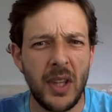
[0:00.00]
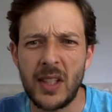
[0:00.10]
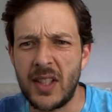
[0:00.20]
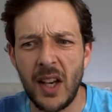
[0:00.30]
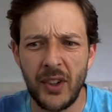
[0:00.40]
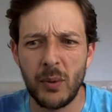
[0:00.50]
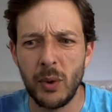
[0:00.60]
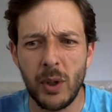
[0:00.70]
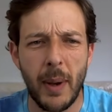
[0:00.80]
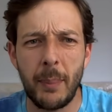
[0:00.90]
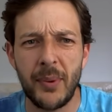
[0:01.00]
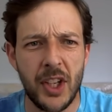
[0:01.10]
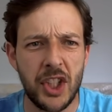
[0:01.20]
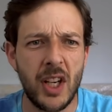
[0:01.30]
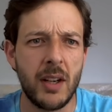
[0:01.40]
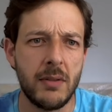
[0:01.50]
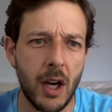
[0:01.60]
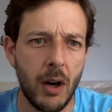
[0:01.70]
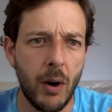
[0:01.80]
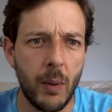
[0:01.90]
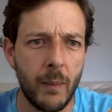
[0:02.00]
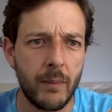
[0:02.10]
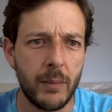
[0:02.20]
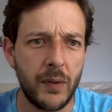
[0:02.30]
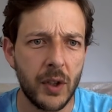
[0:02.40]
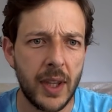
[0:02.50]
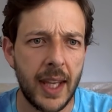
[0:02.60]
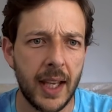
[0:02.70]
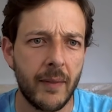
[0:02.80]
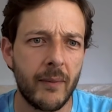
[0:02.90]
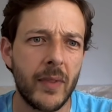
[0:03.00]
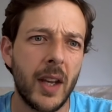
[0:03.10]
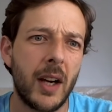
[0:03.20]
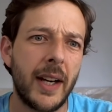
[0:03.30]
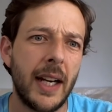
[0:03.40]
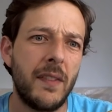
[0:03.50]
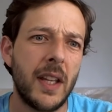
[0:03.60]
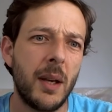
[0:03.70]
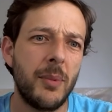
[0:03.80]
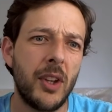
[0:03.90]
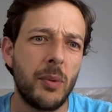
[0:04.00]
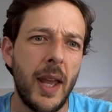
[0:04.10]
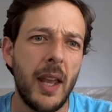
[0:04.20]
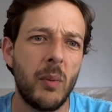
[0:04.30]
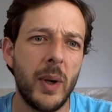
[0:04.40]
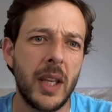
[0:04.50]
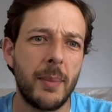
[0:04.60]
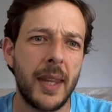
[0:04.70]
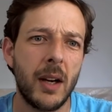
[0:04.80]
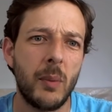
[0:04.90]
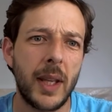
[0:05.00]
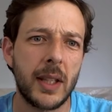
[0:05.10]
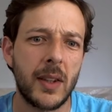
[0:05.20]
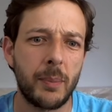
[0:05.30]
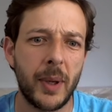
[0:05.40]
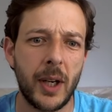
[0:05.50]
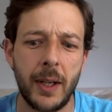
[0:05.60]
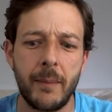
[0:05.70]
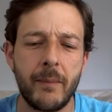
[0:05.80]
that doesn't ruin my position? No, move your king. All right, if he comes this way, we come here, we get this pawn.